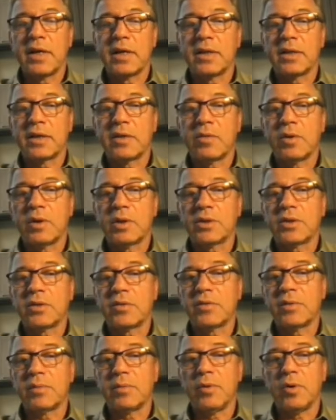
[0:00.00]
The quality
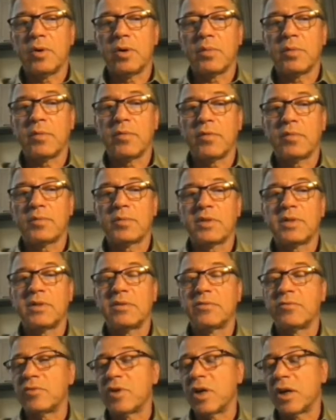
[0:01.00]
of the block performed
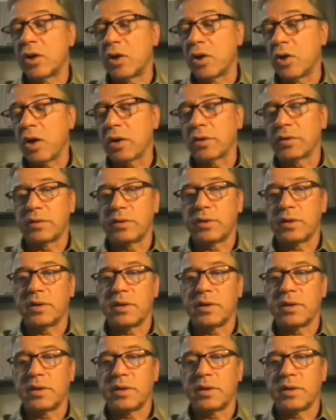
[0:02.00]
a lot